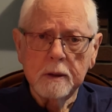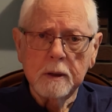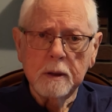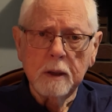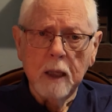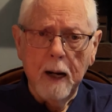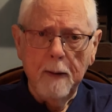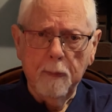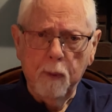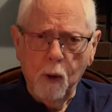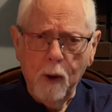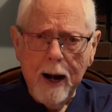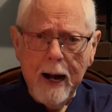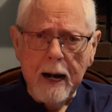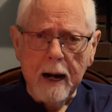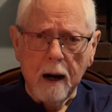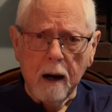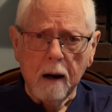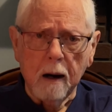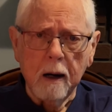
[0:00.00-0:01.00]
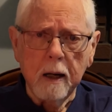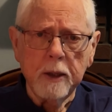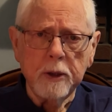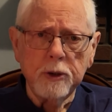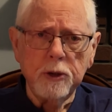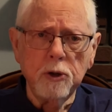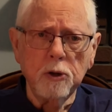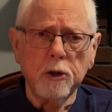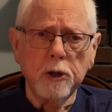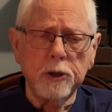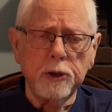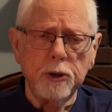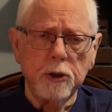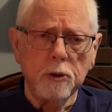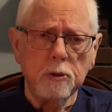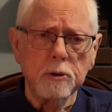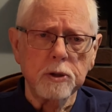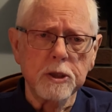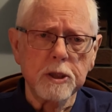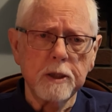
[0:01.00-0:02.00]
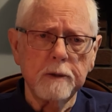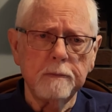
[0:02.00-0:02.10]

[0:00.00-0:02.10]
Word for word: a prayer you could use.